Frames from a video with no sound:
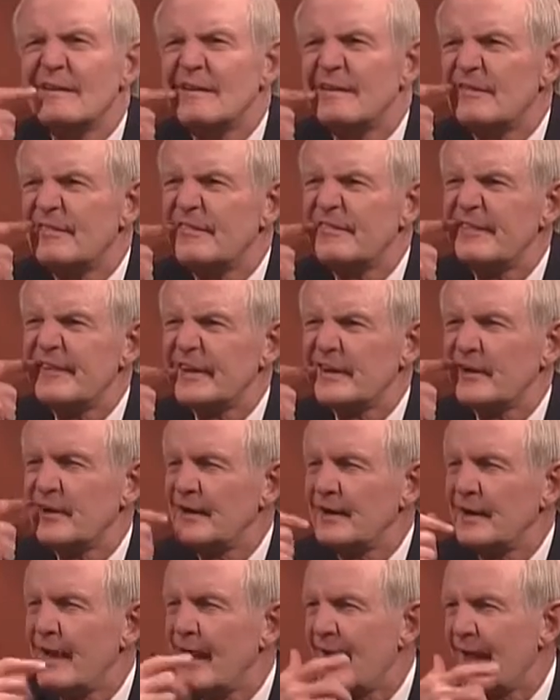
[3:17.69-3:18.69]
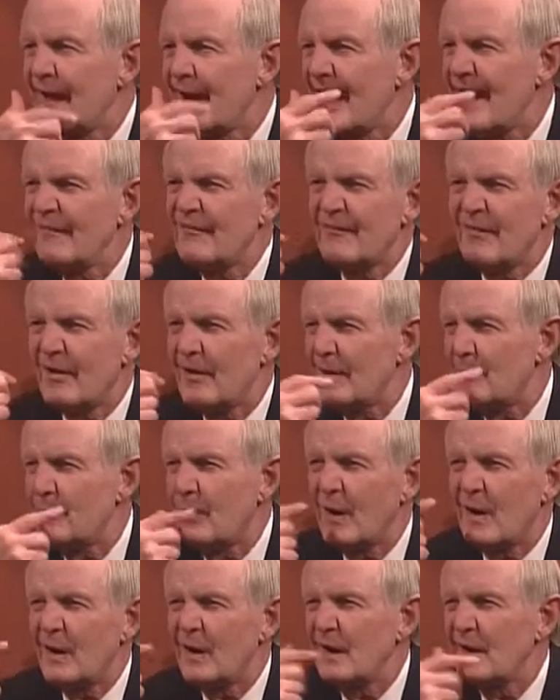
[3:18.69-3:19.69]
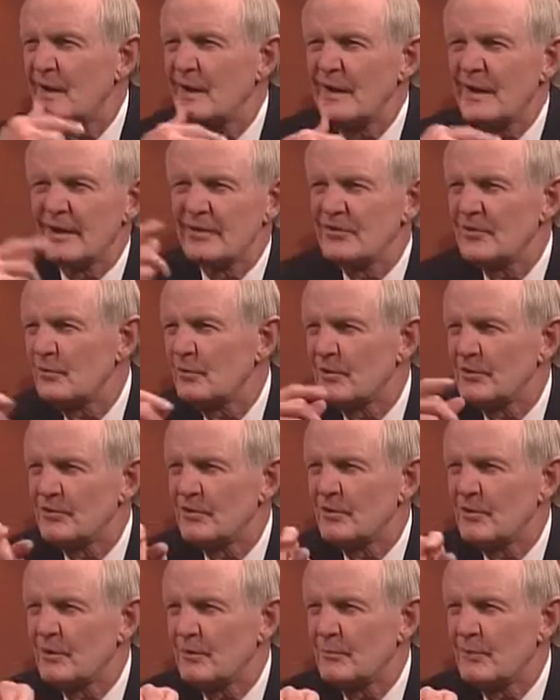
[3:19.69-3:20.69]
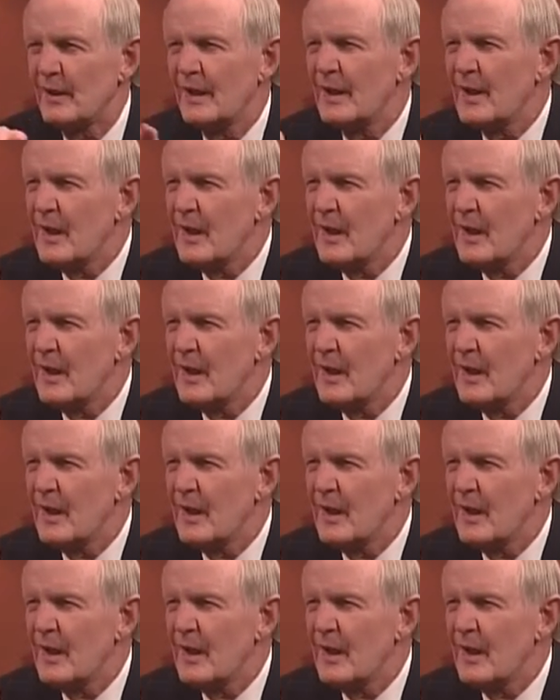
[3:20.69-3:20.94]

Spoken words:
figuring out how far apart it is and what you're going to...